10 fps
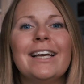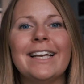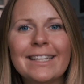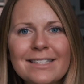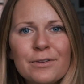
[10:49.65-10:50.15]

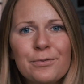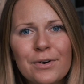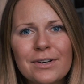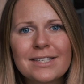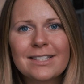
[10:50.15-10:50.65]
It's the
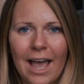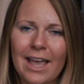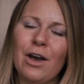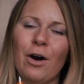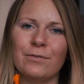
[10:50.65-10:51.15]
first
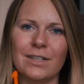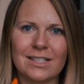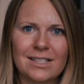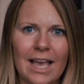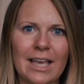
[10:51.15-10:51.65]
day of the
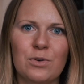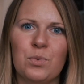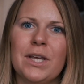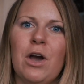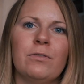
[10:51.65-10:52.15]
second
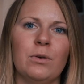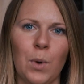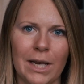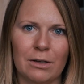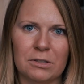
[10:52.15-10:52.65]
week of the
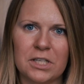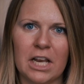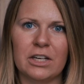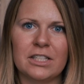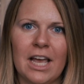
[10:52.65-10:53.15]
weight loss
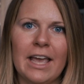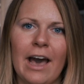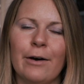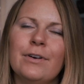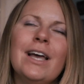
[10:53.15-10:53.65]
challenge I
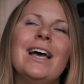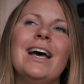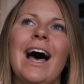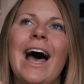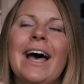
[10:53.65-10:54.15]
have,
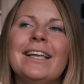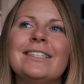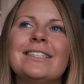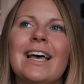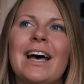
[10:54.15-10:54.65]
and